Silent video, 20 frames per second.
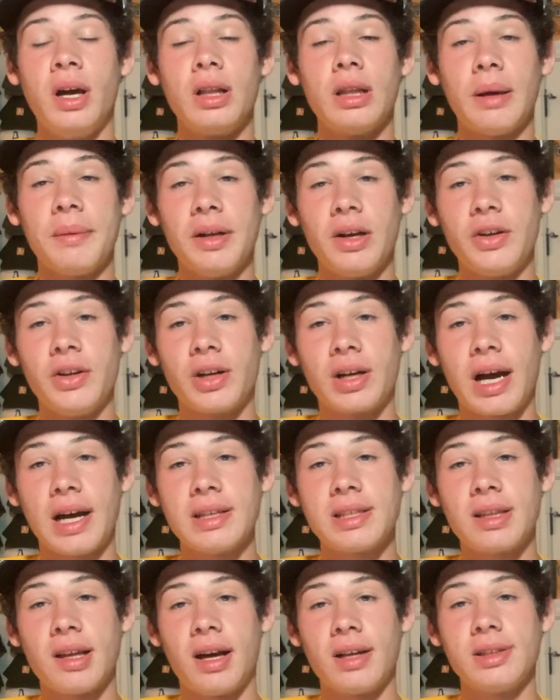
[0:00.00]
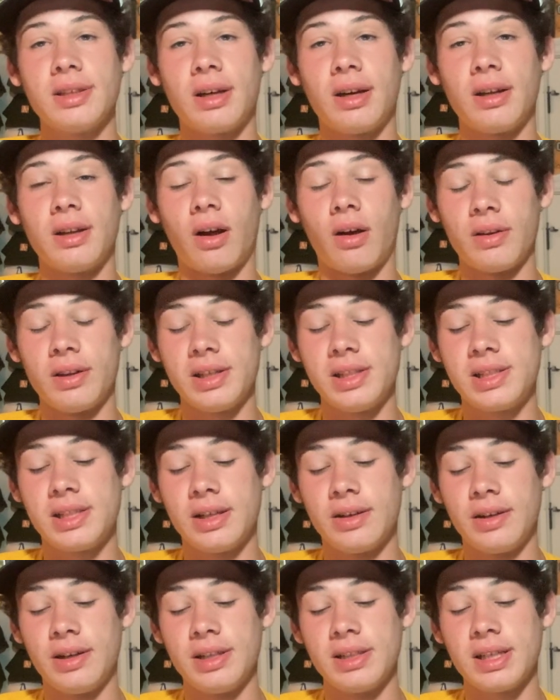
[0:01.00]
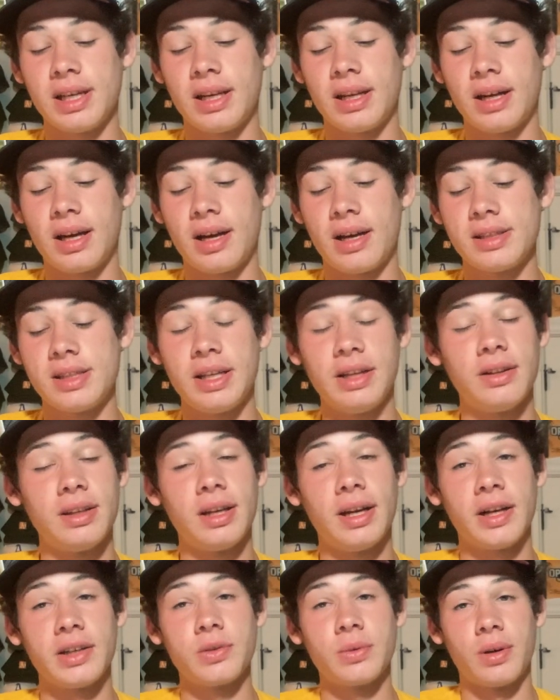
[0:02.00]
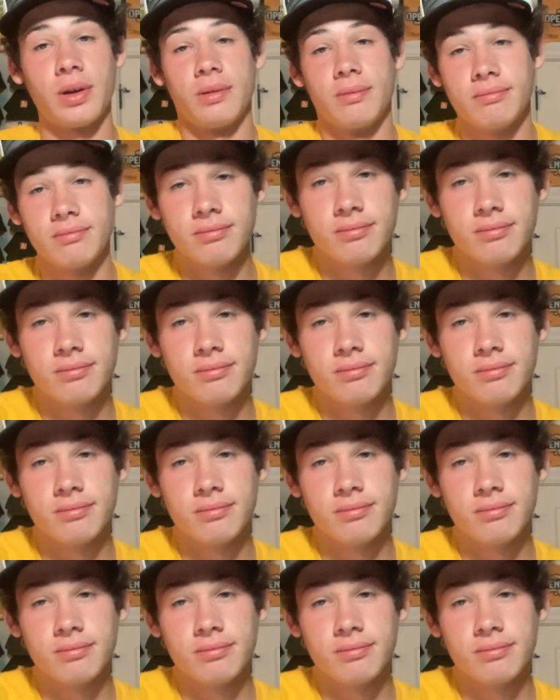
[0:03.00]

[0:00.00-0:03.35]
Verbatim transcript: Let me know your guys' thoughts on all these series, and uh, see you in the next one.